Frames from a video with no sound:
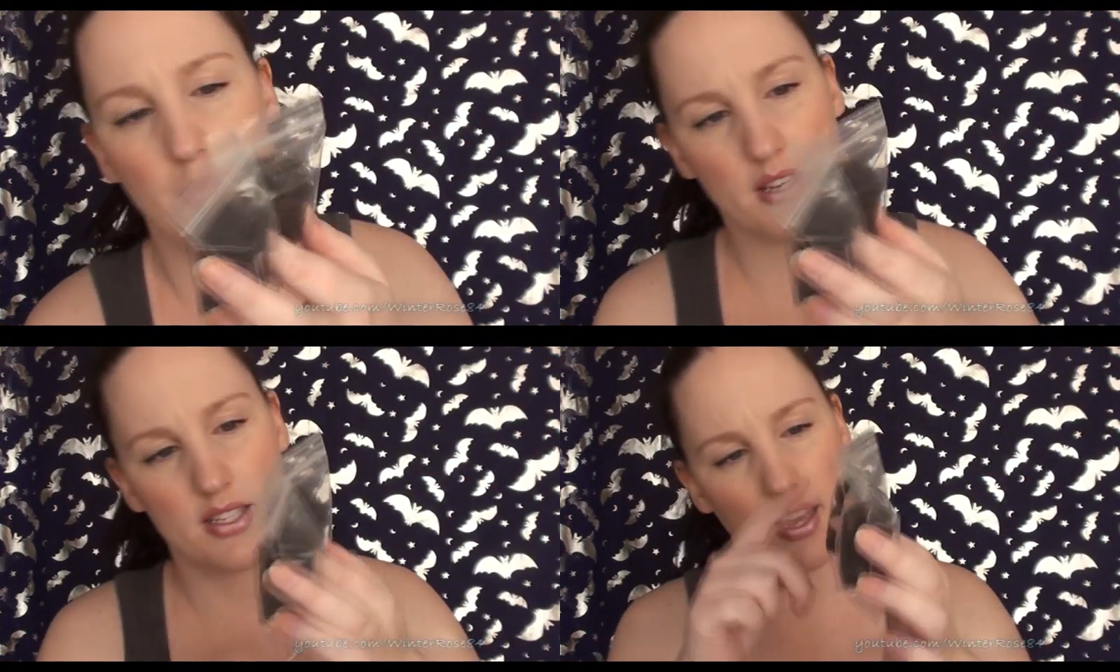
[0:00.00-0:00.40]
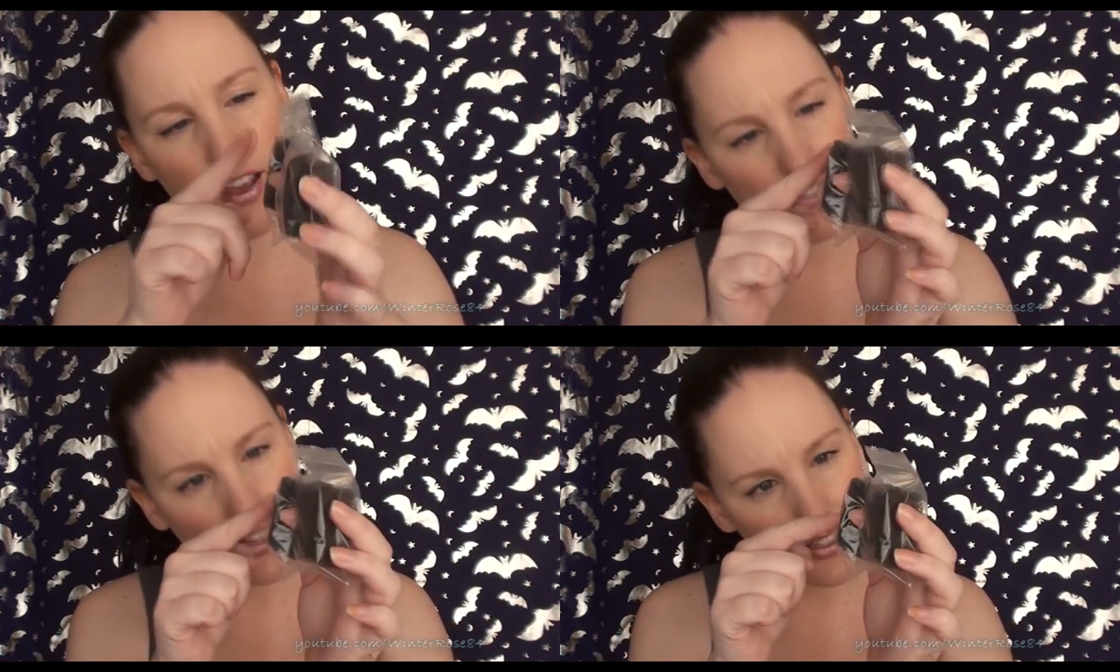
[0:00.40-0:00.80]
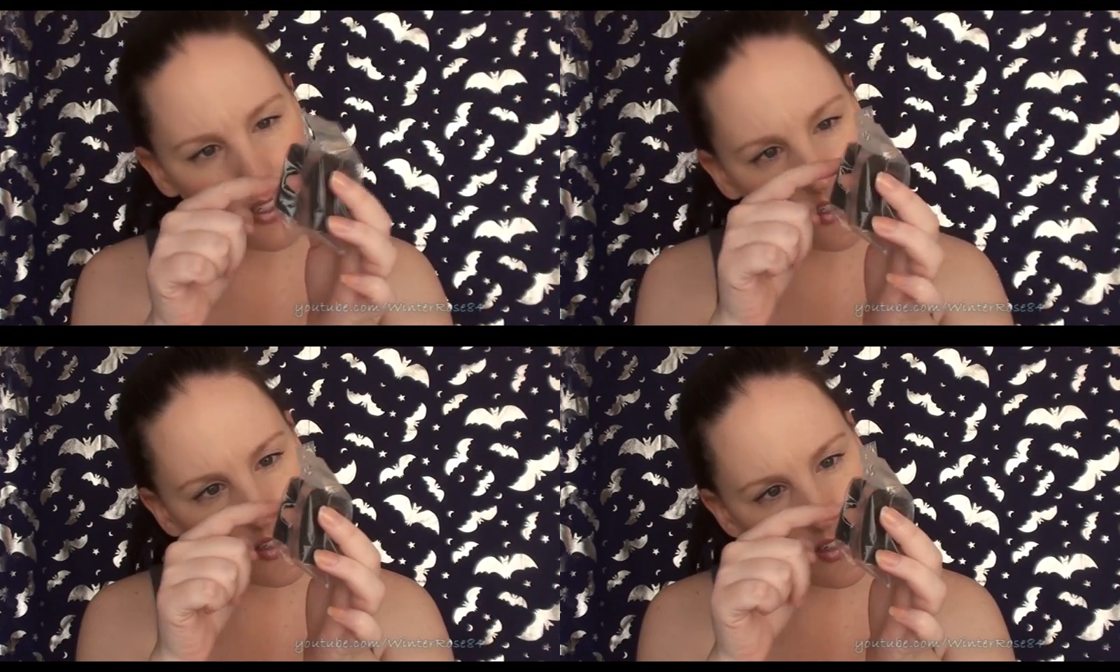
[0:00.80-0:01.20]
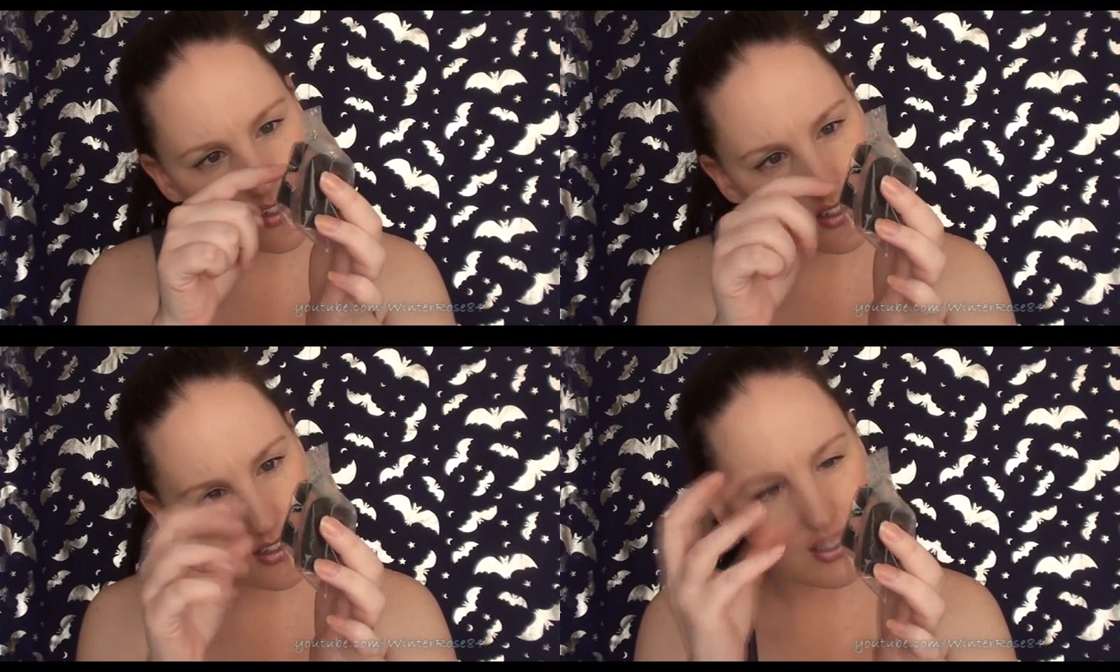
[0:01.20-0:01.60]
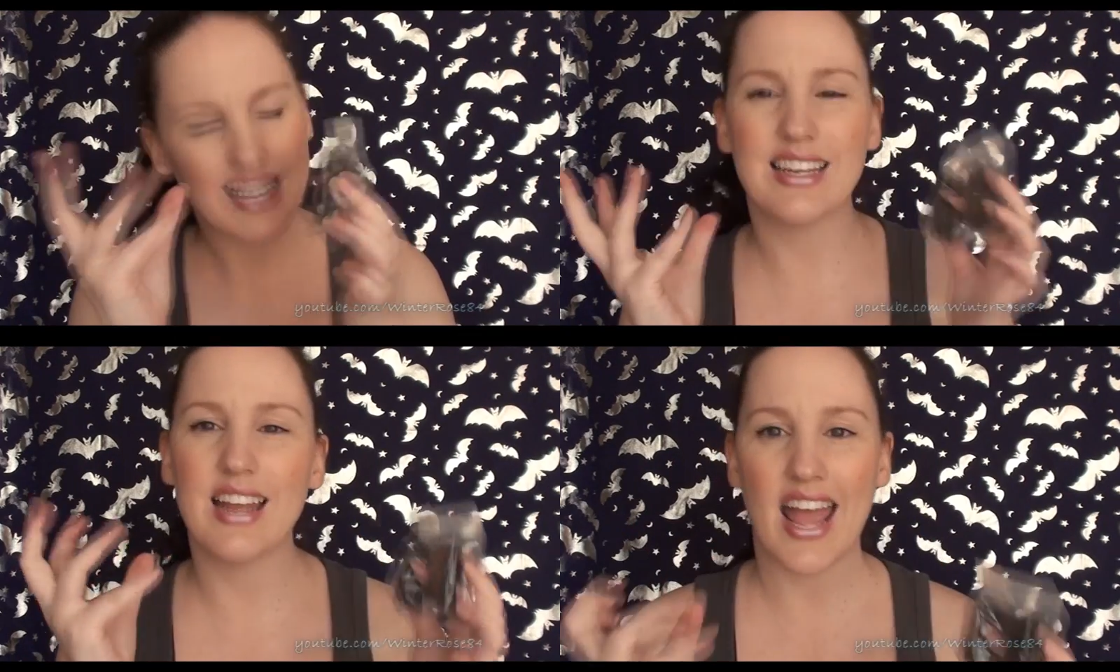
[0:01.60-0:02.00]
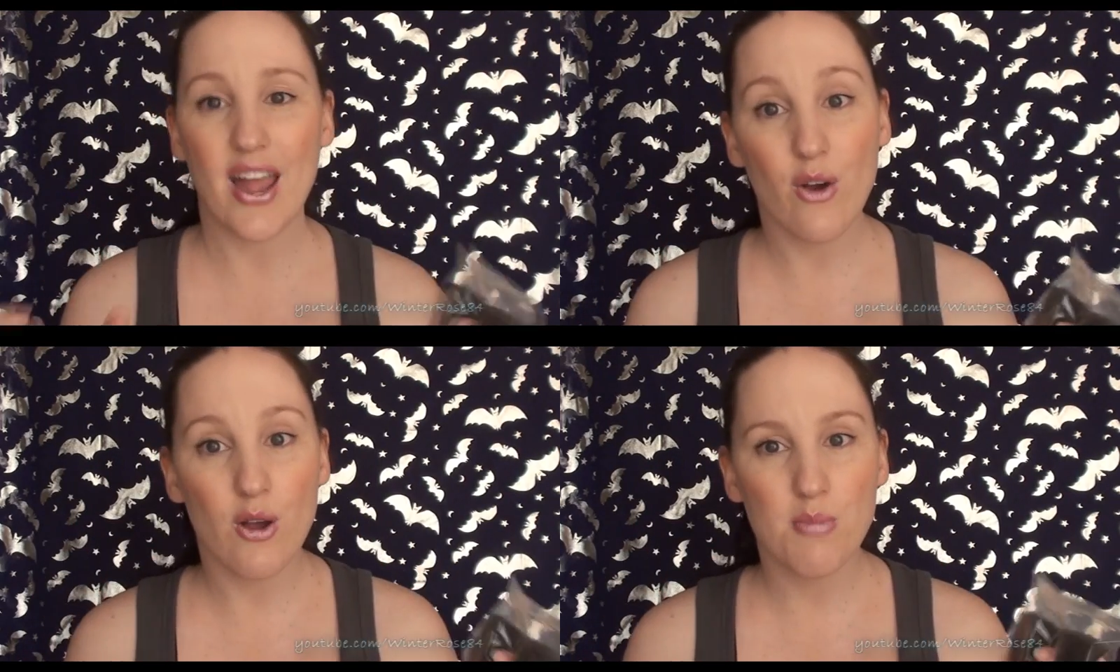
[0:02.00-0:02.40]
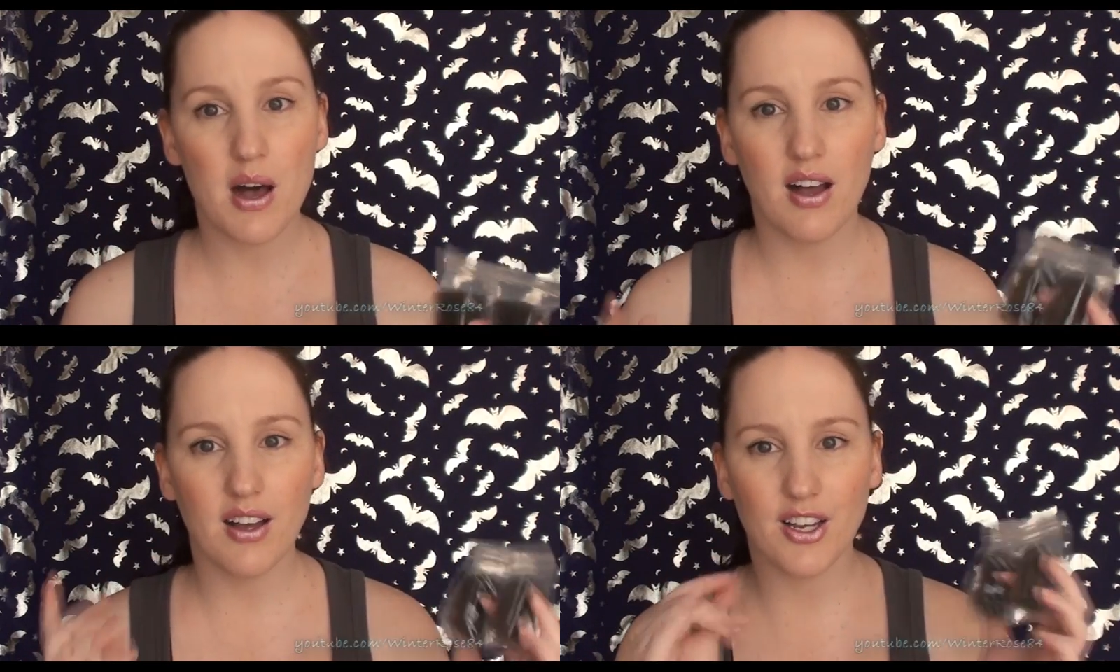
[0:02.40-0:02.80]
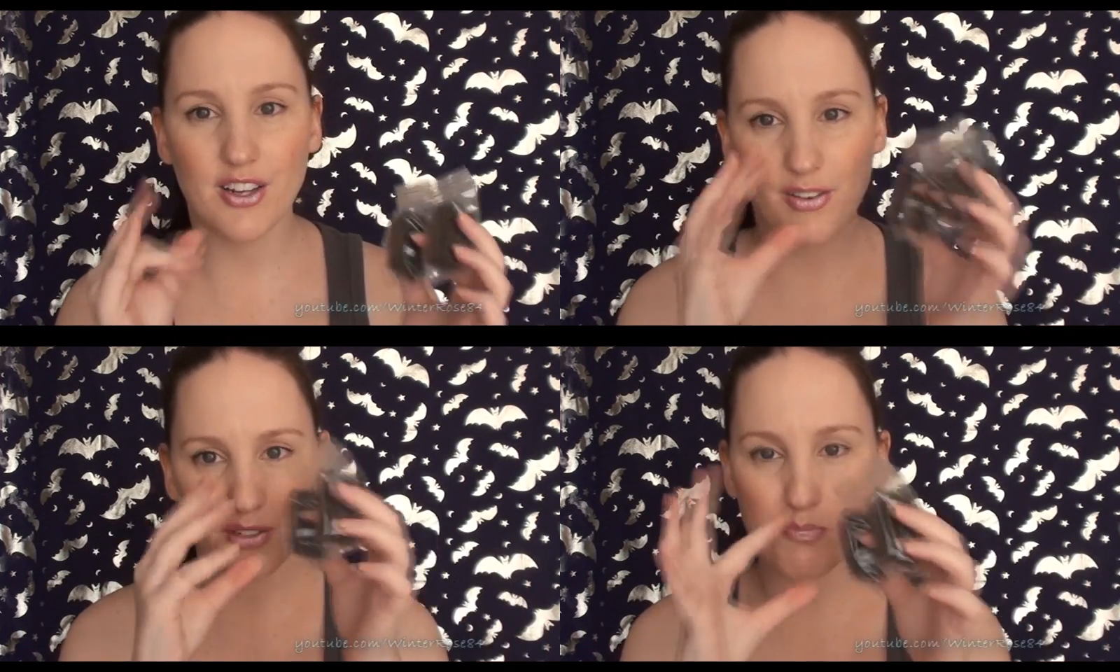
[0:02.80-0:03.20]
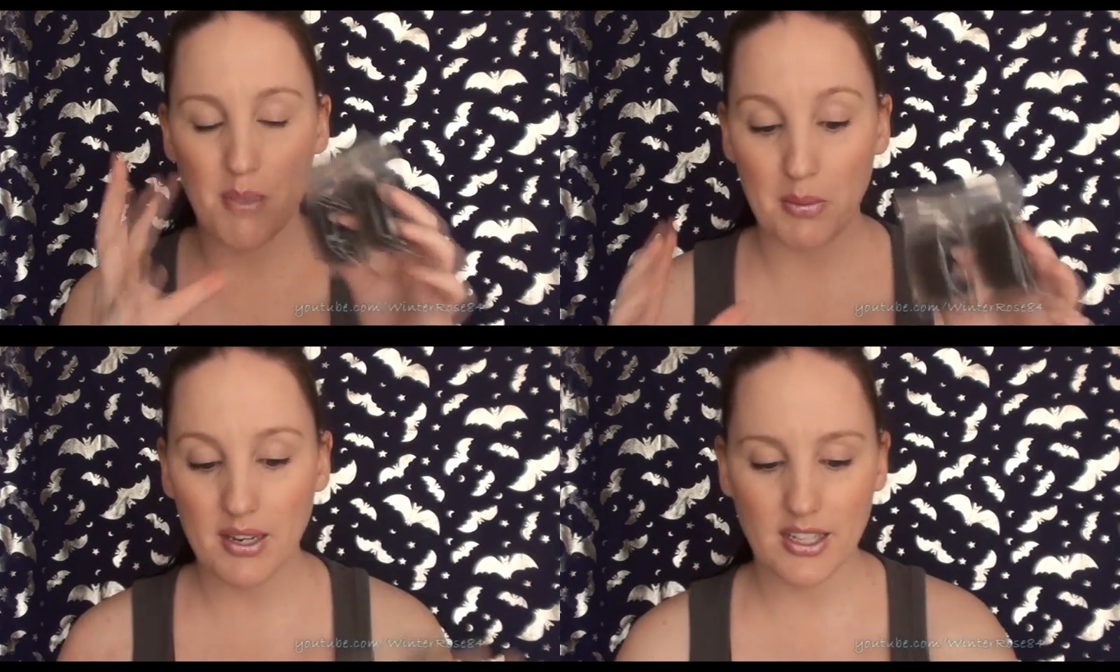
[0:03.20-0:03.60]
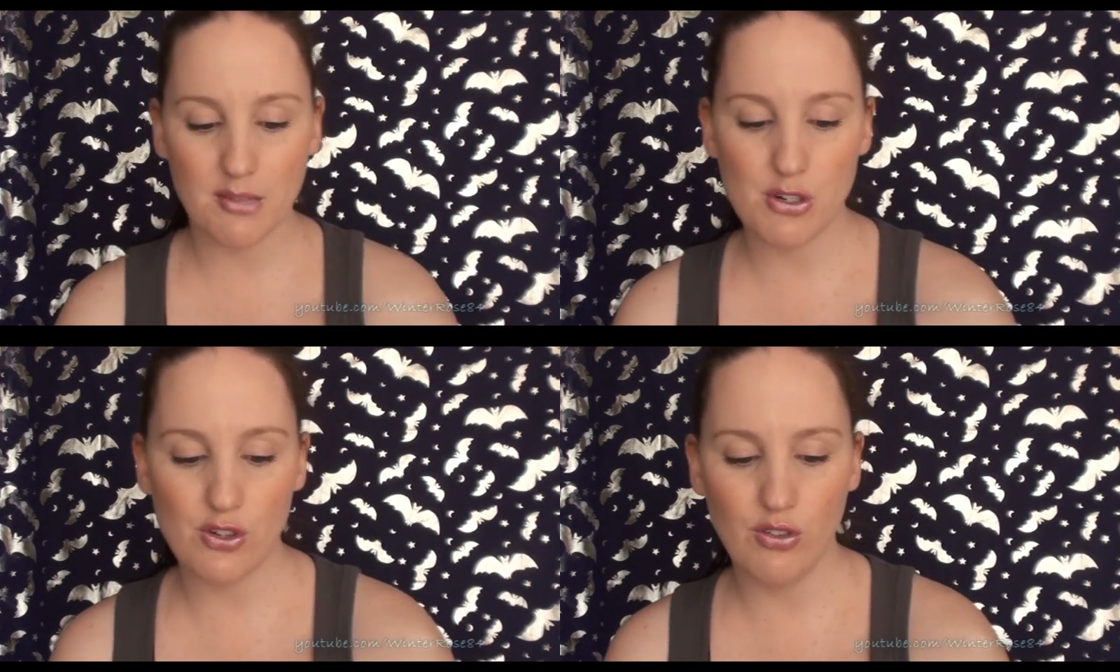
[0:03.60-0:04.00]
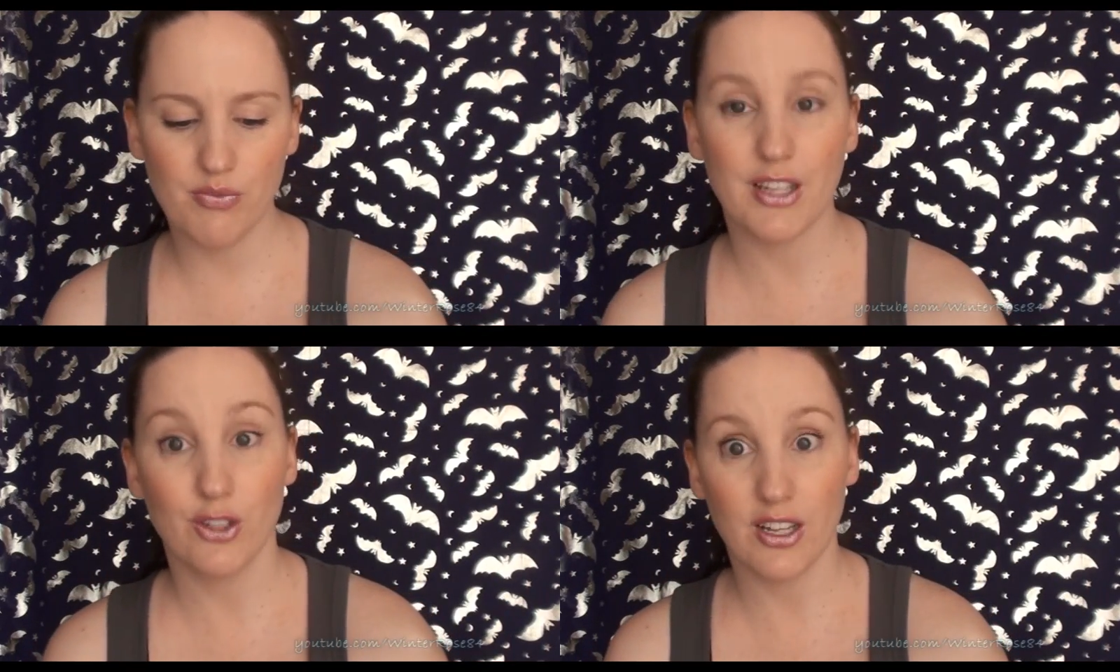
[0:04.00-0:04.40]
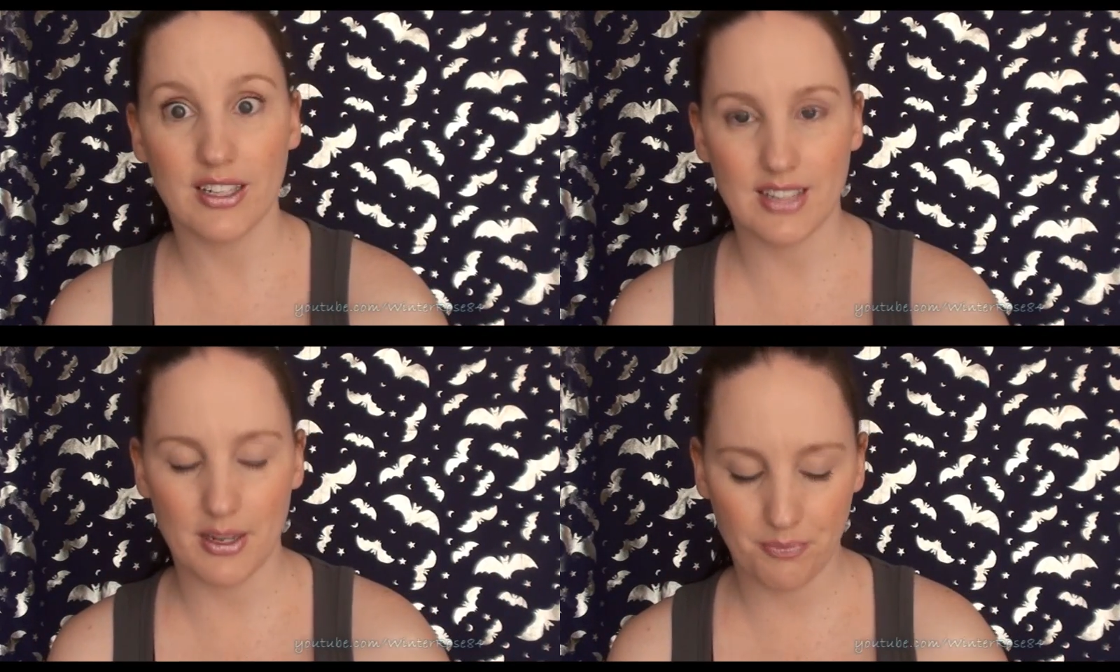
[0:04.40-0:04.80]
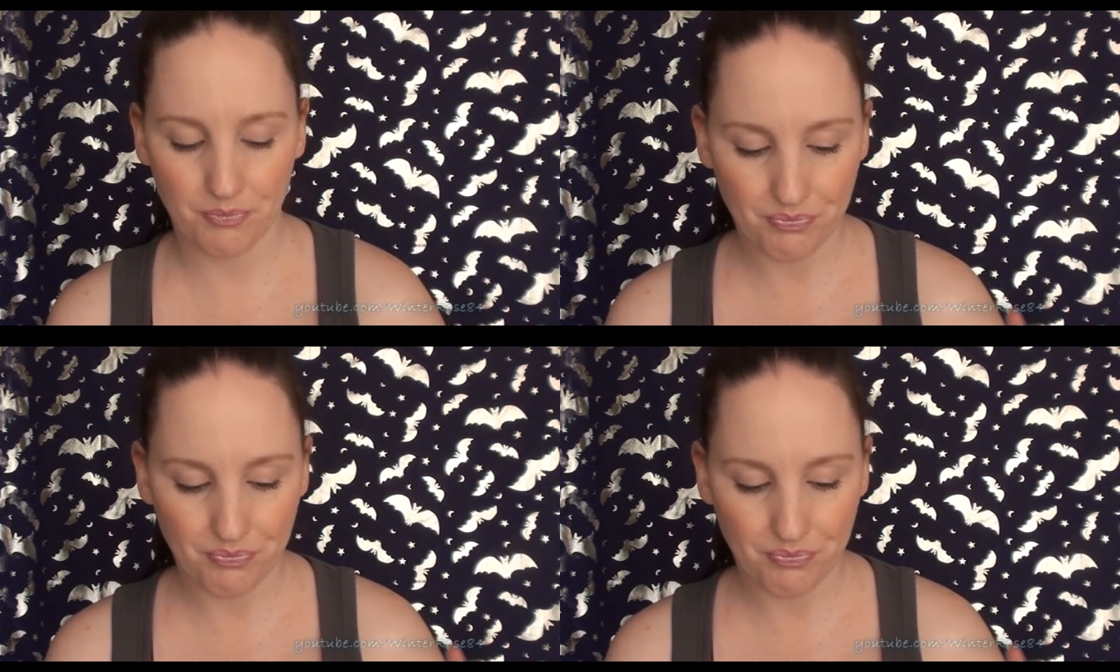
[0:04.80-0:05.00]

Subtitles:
because they have like this, like an aero bar, kind of have it bubbly in the middle. They look like that.